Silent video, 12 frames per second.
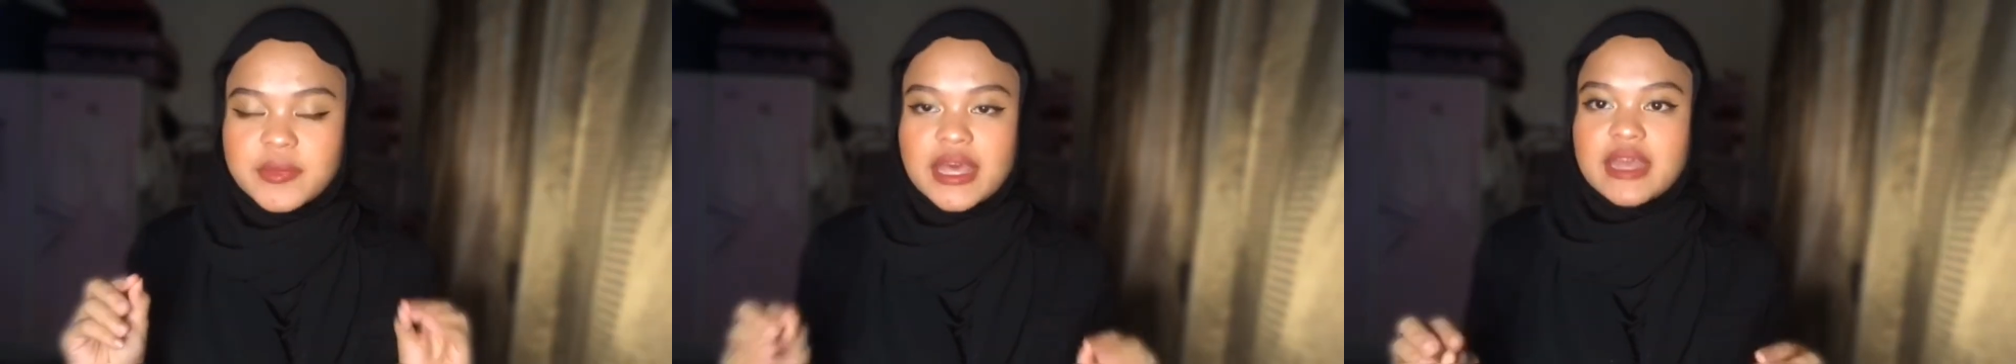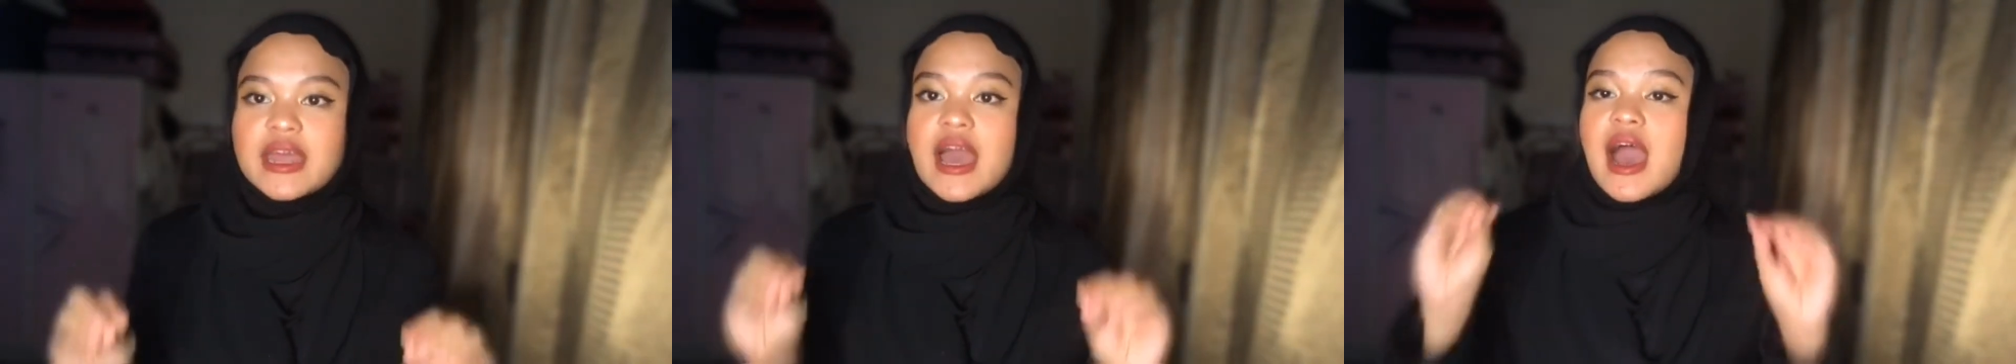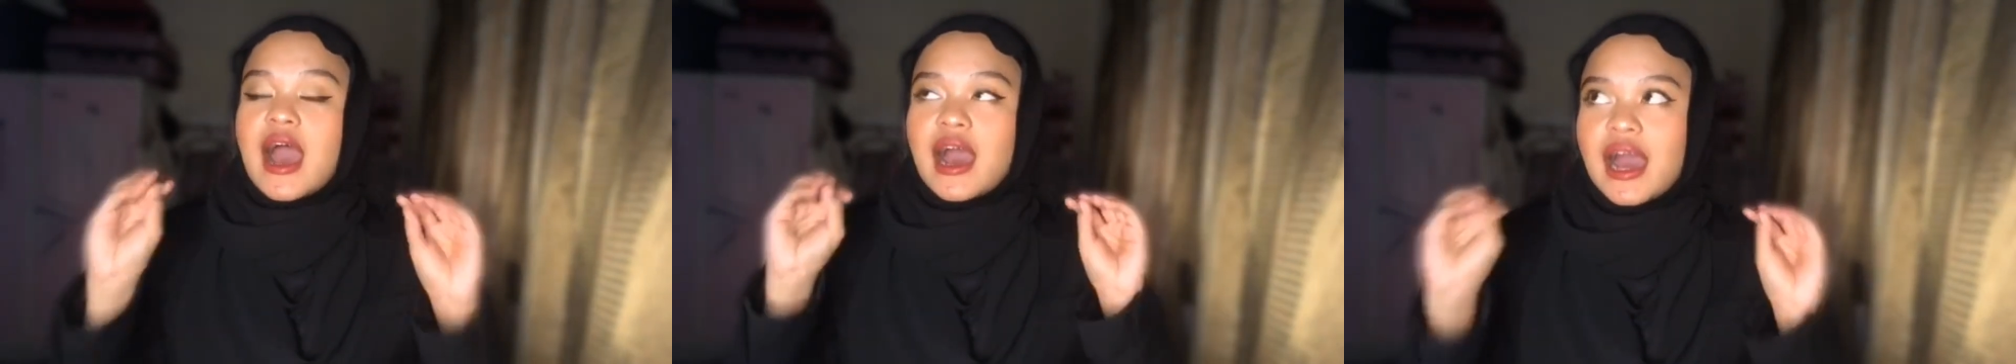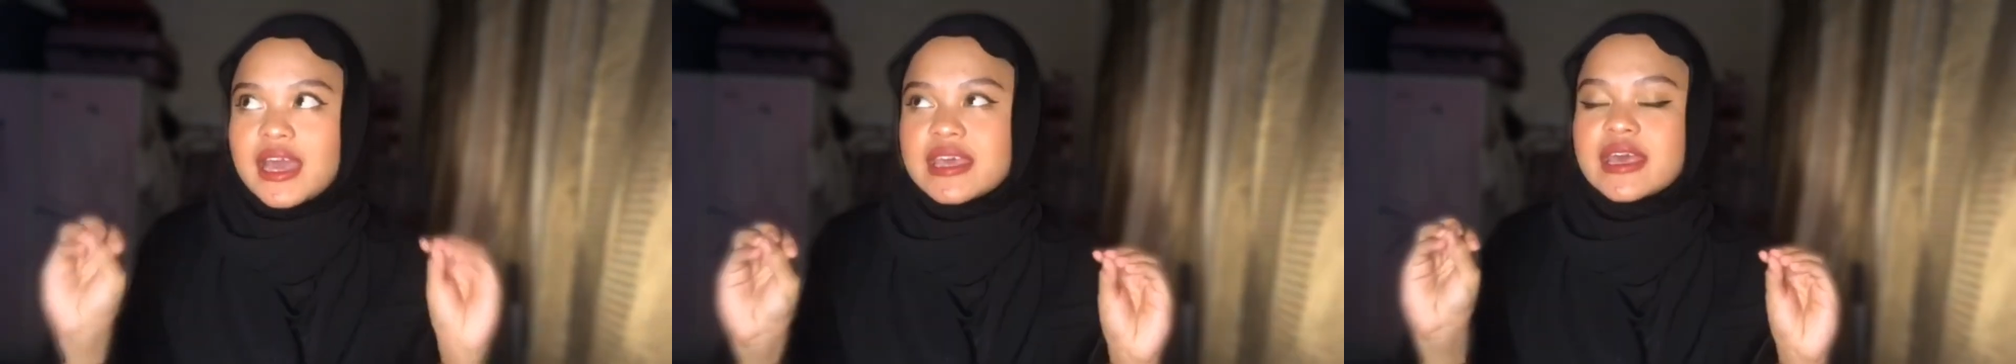and
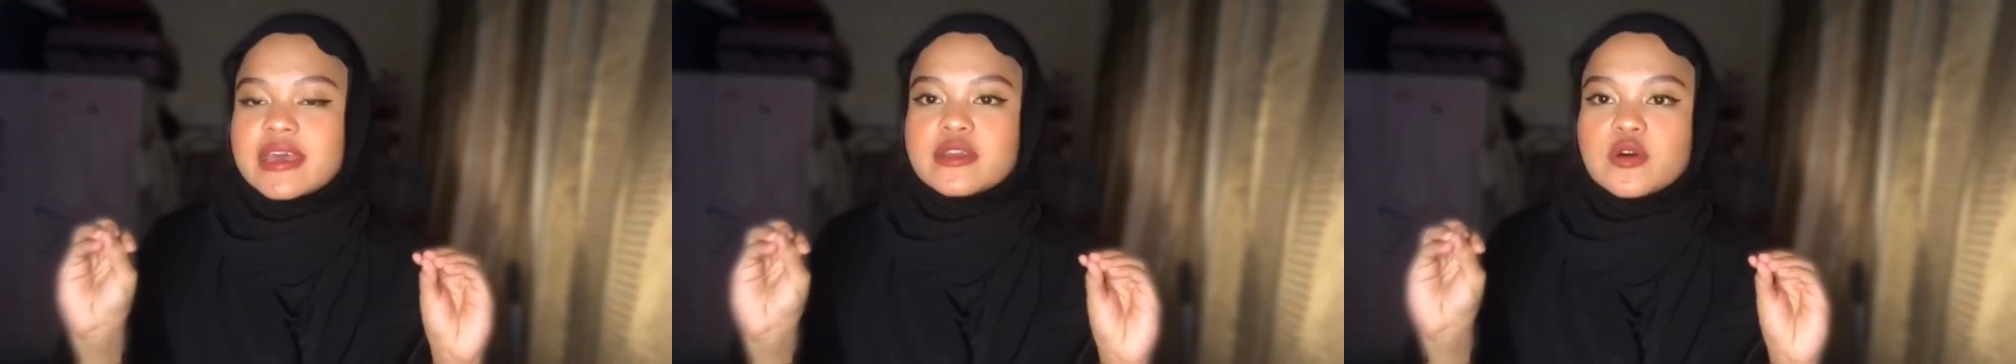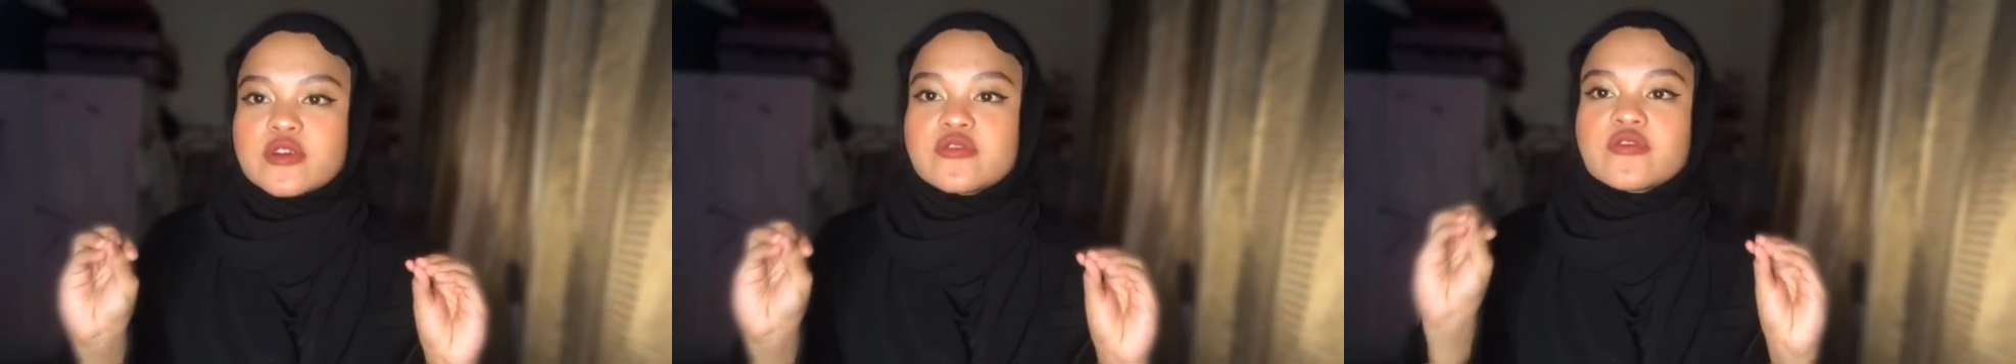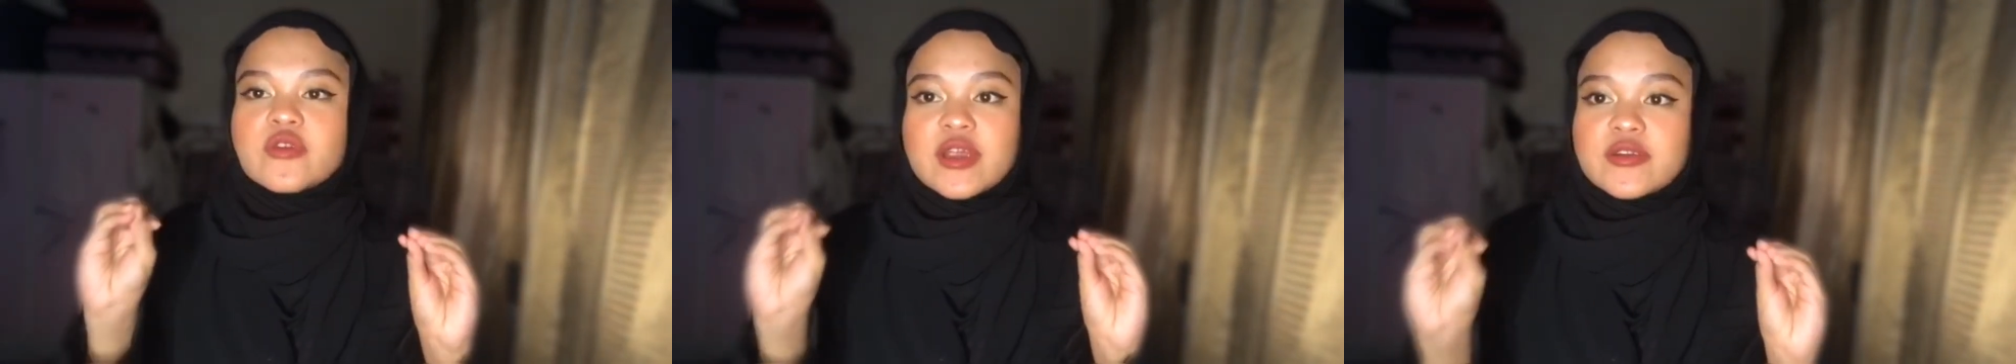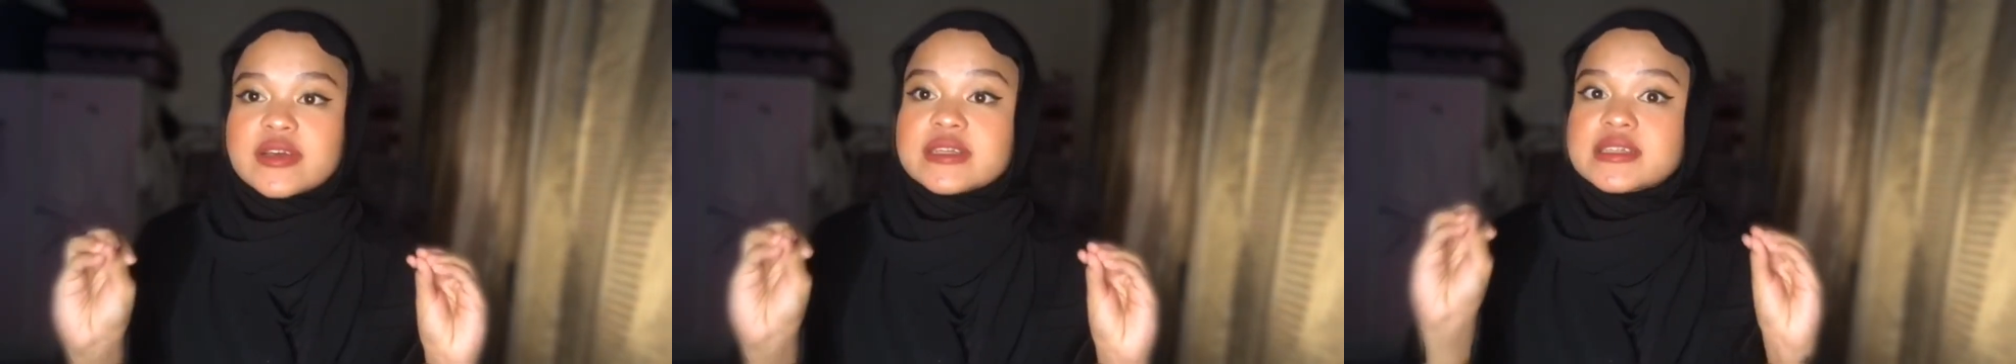I can own
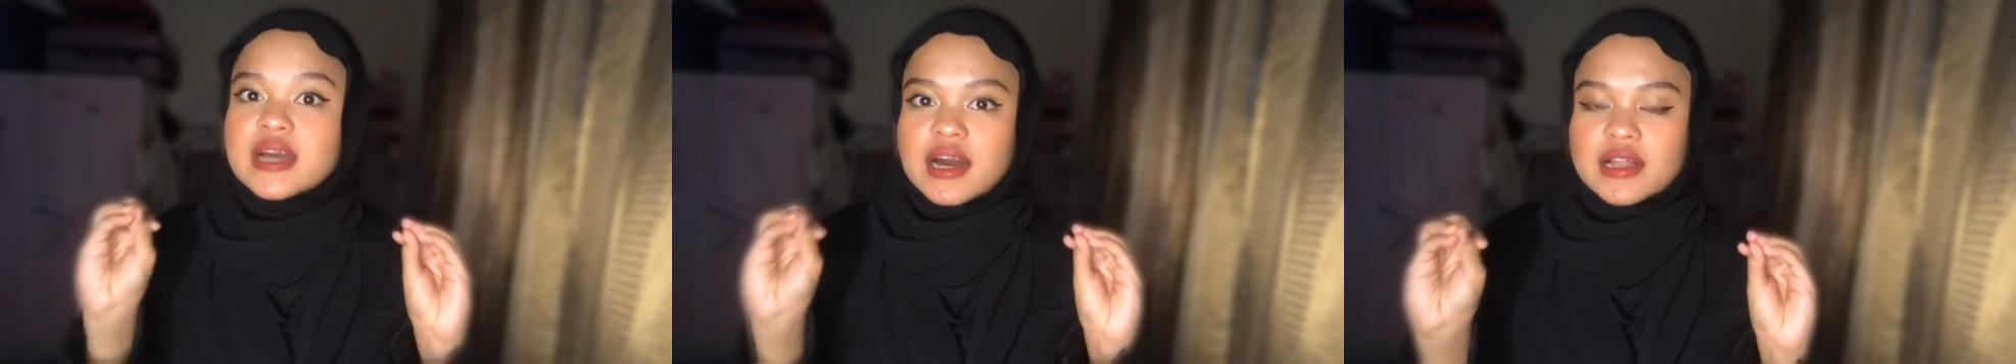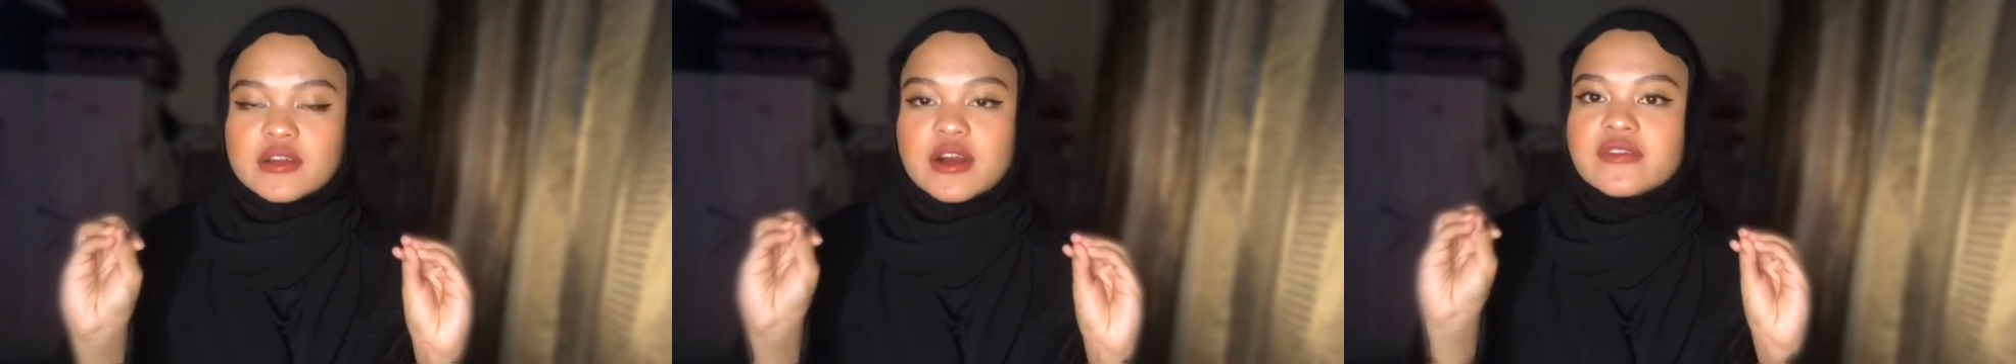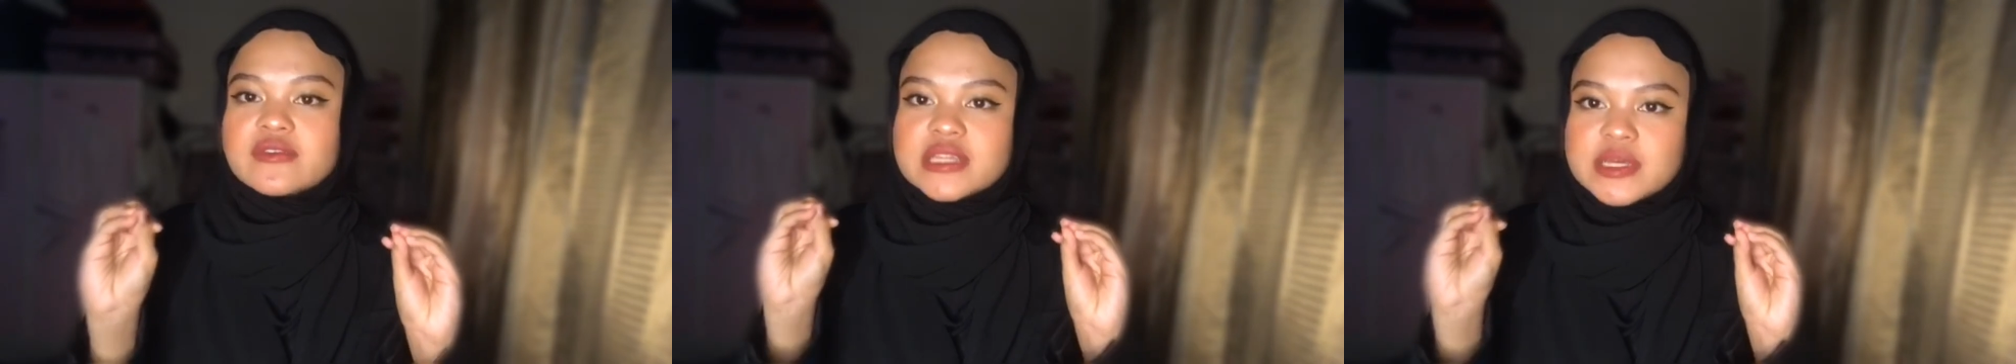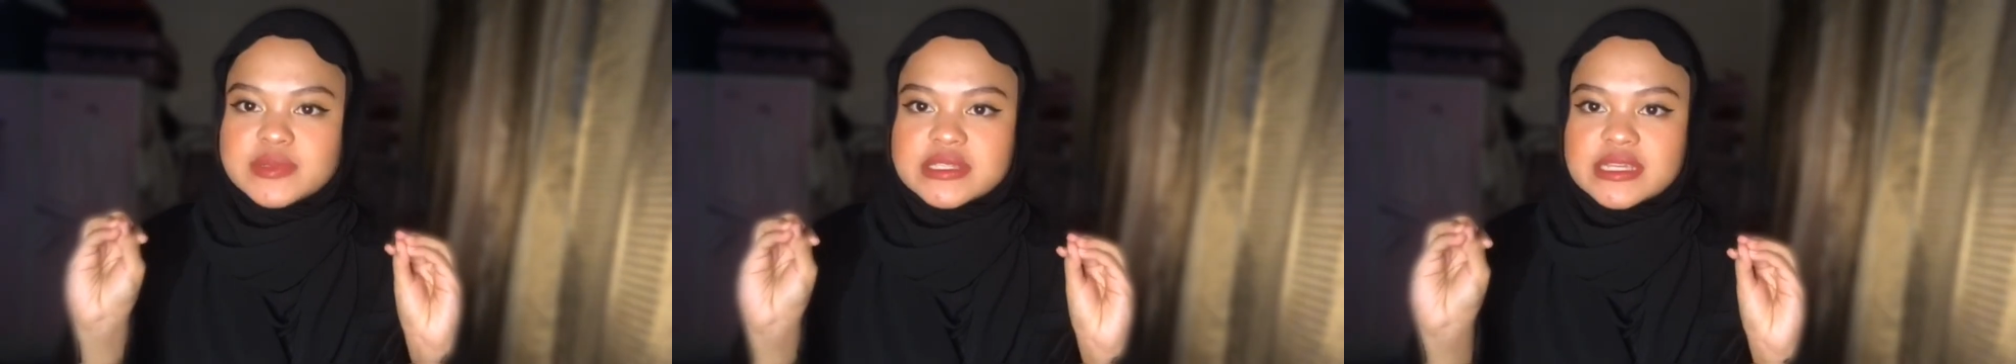various color of
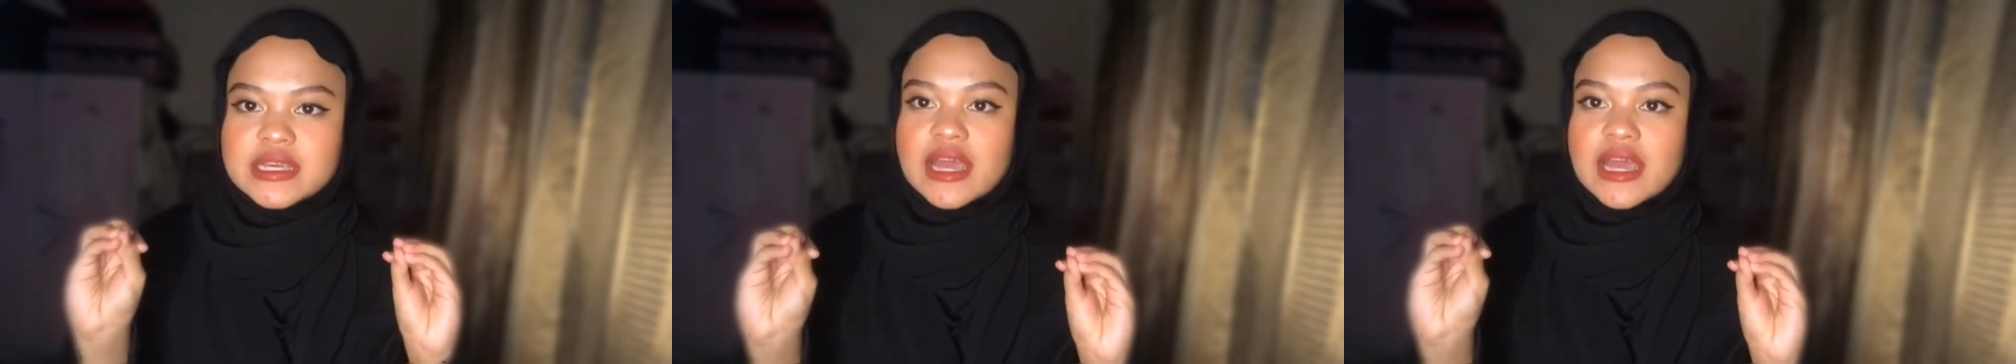lipstick